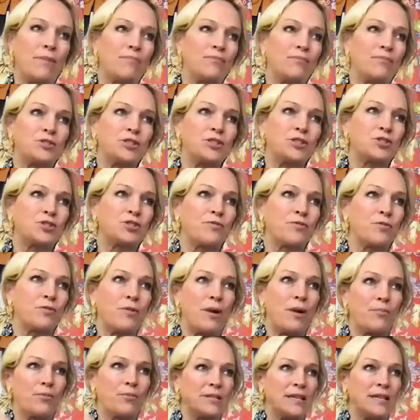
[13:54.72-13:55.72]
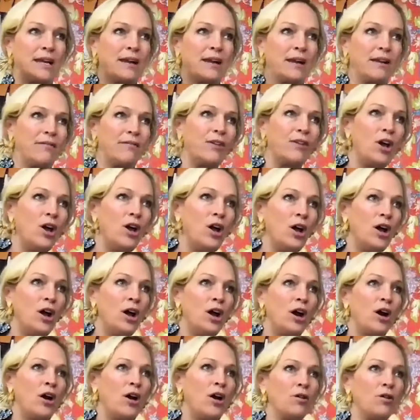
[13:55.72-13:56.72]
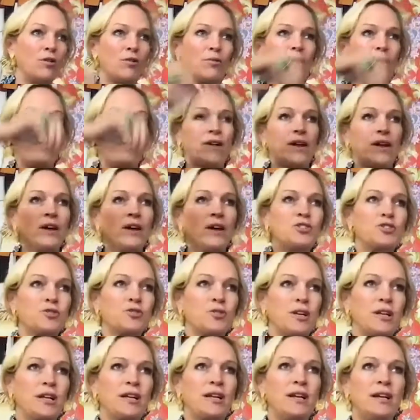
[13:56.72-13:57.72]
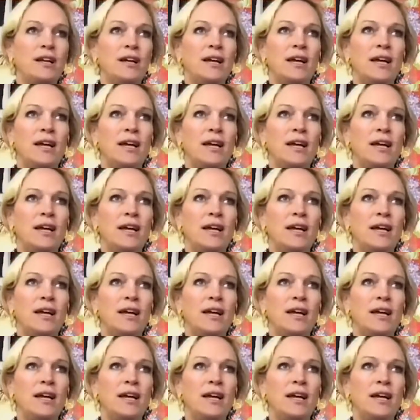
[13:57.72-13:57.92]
just short for representative, all around the country.